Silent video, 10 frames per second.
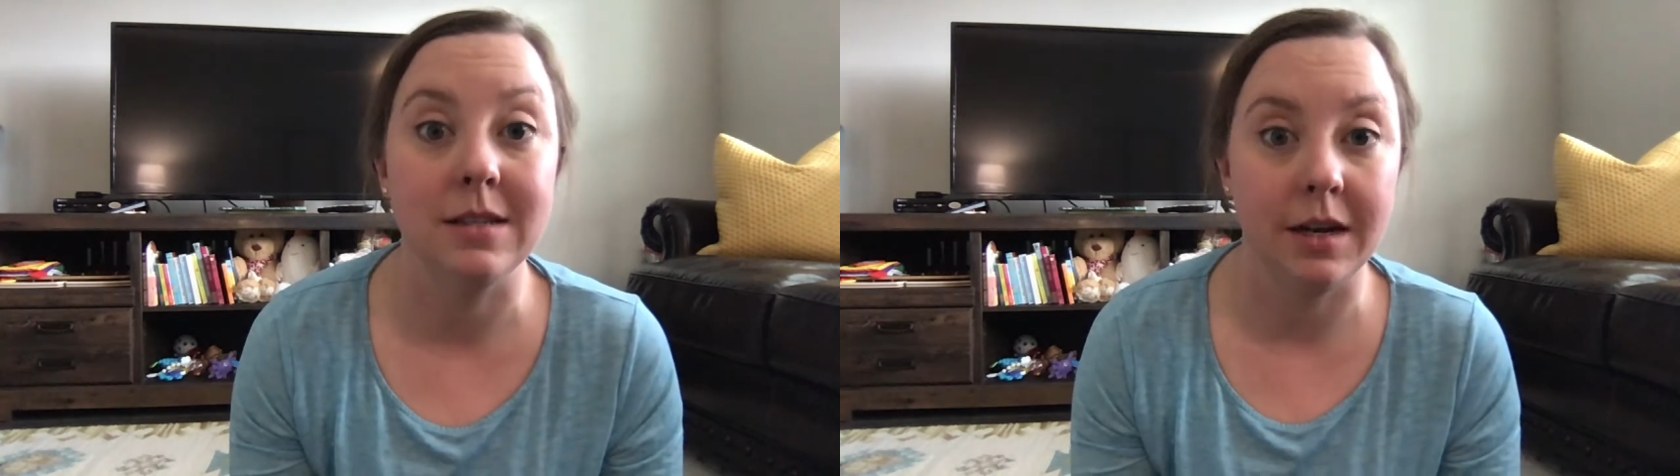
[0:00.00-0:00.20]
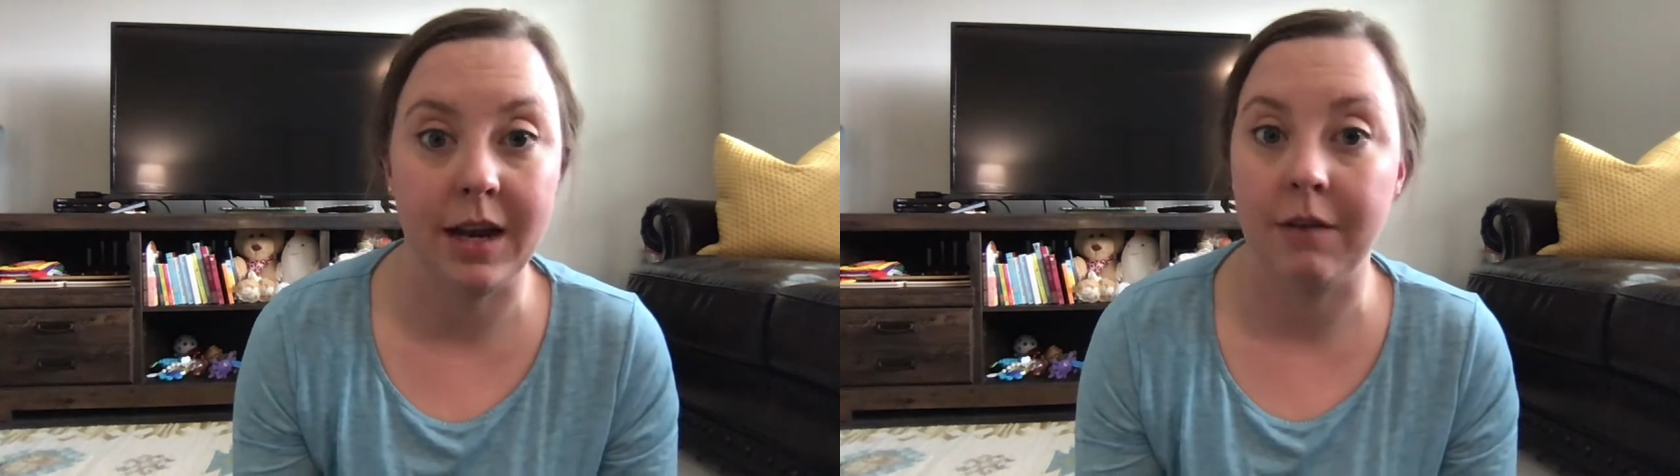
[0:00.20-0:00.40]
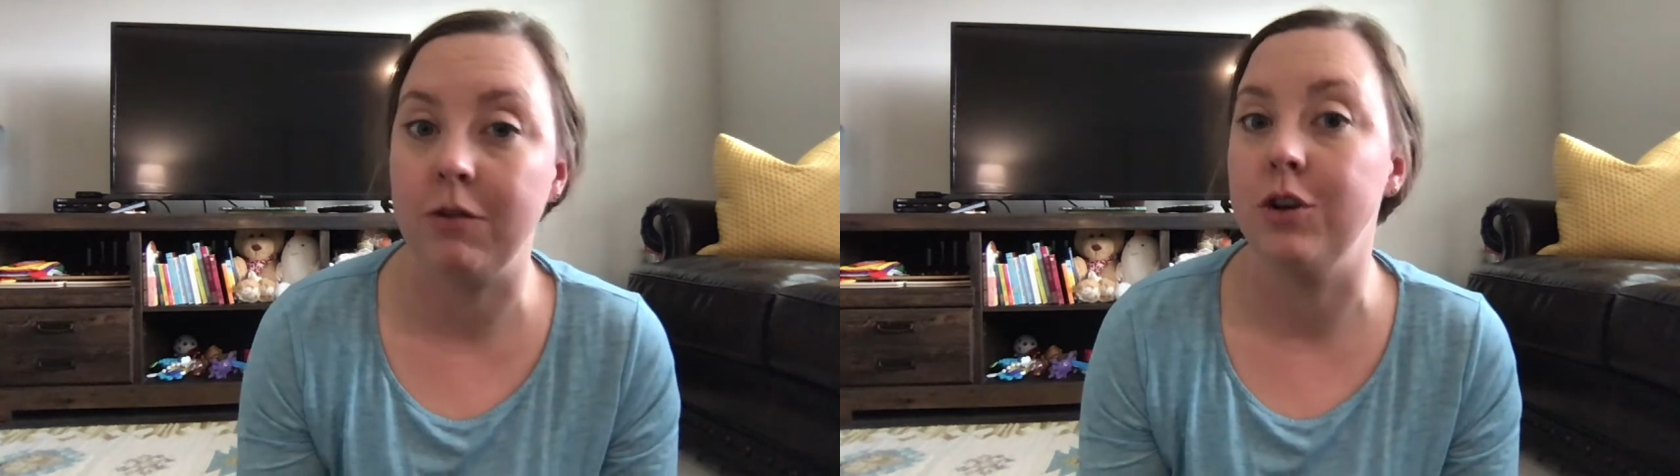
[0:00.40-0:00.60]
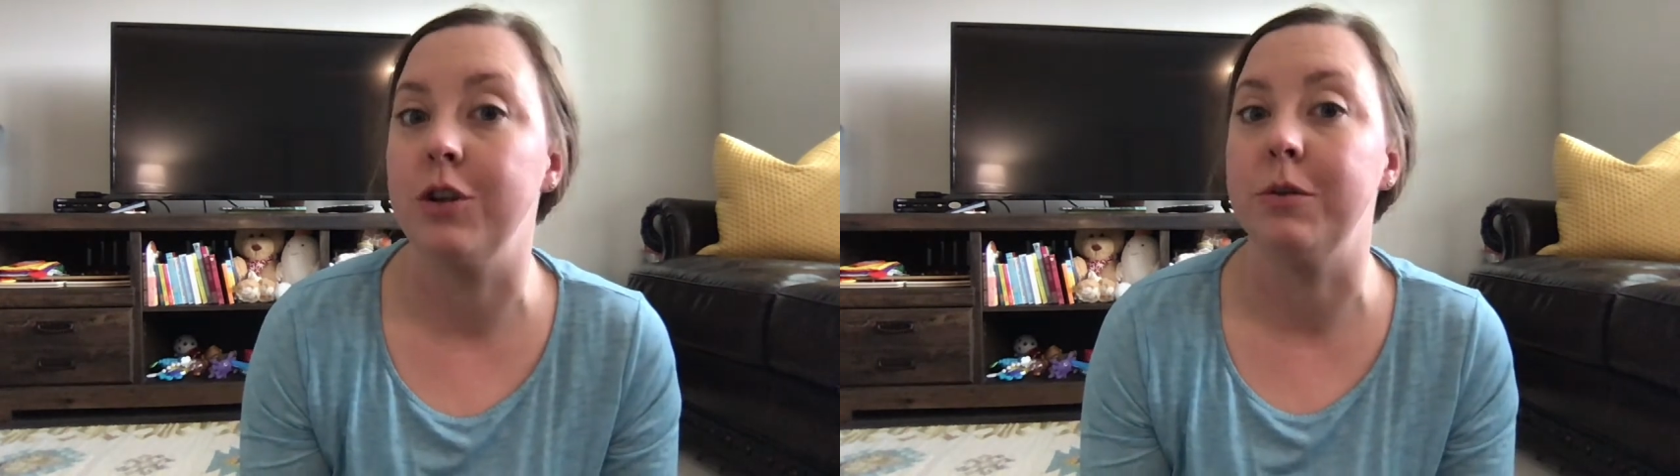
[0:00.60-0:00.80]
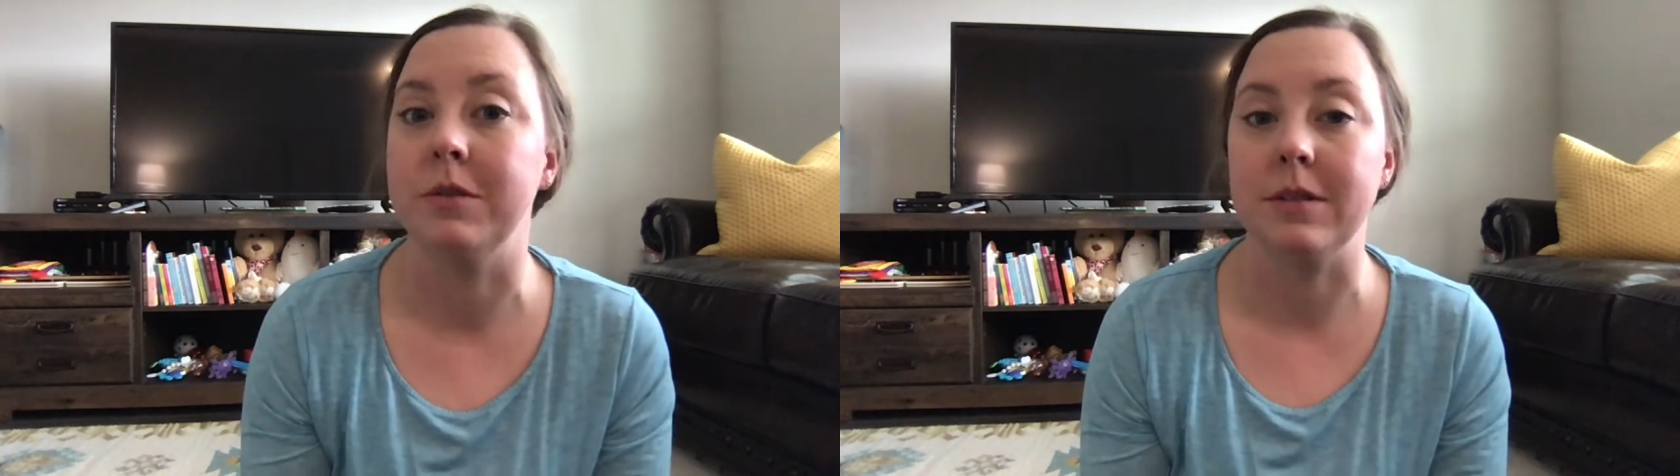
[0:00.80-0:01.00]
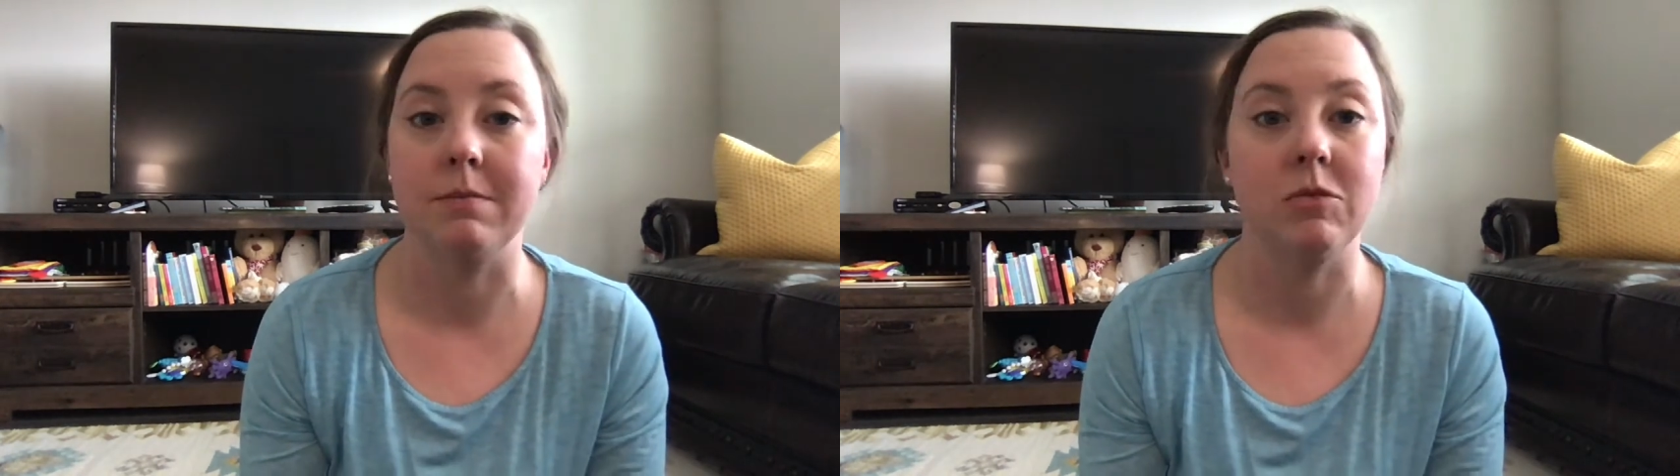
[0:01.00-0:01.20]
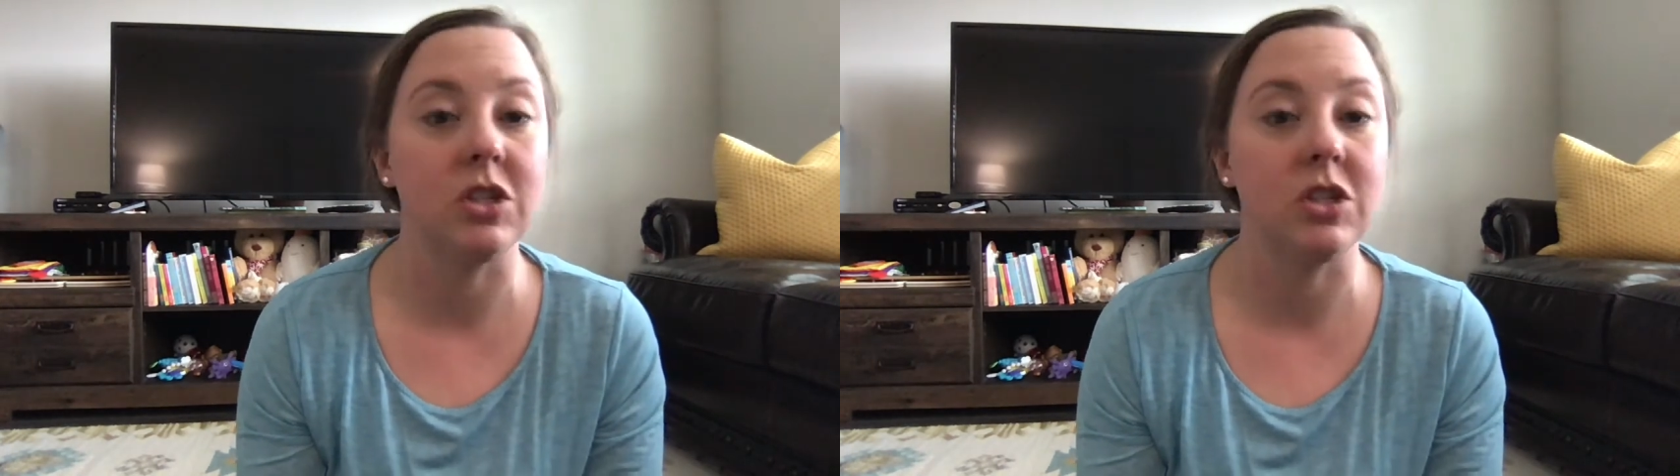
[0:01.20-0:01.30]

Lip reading: Sunday afternoons.